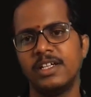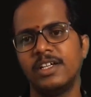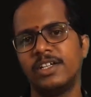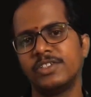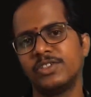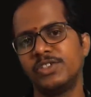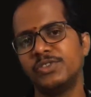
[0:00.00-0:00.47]

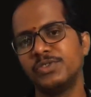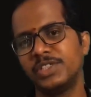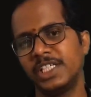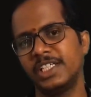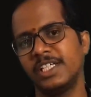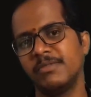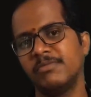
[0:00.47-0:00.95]
So
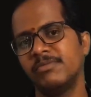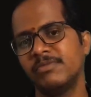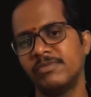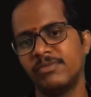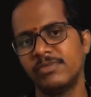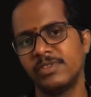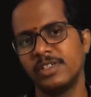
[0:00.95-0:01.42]
using them,
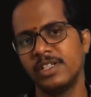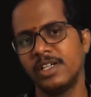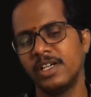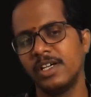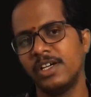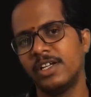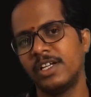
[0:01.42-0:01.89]

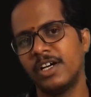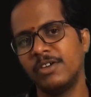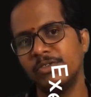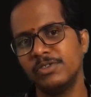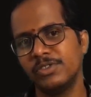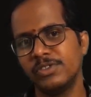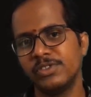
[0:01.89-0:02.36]

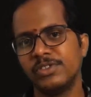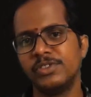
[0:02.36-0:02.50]
now